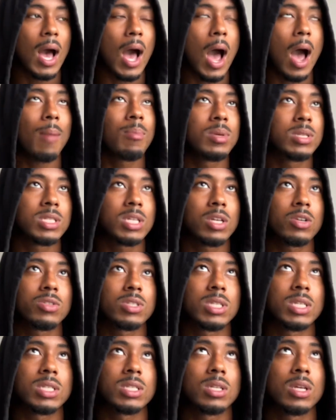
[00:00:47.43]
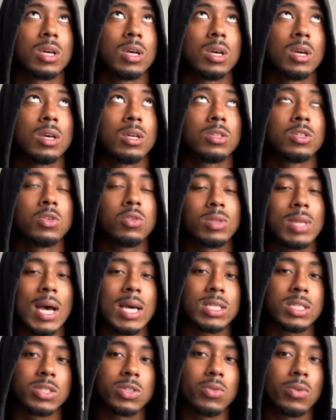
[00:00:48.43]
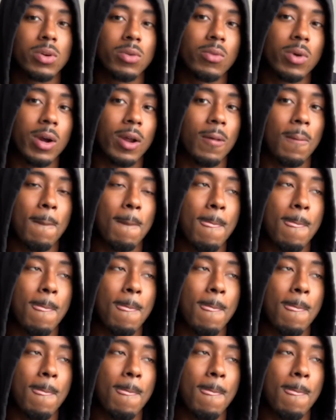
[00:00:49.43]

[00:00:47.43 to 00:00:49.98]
I've been single since 2021.